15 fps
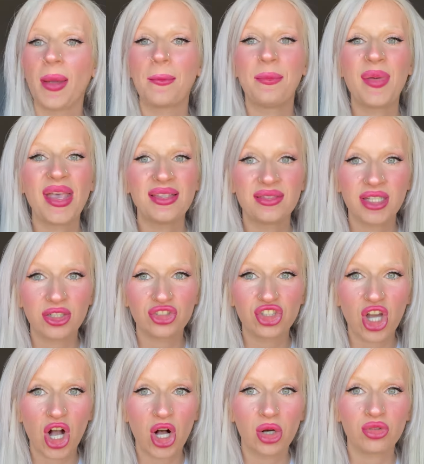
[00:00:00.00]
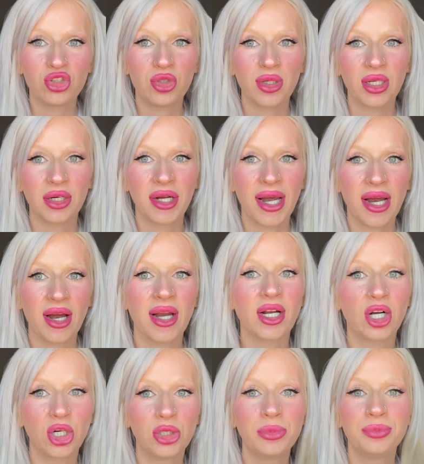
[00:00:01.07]
basic Joe doing your hair at
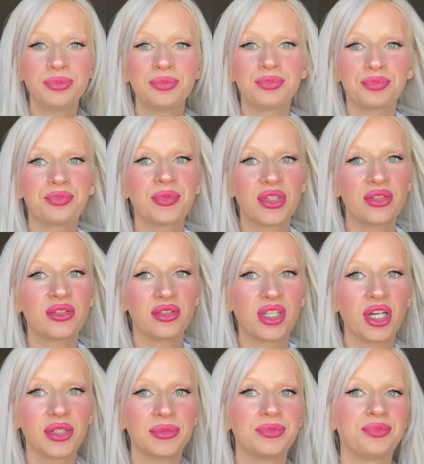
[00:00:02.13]
home. This is good.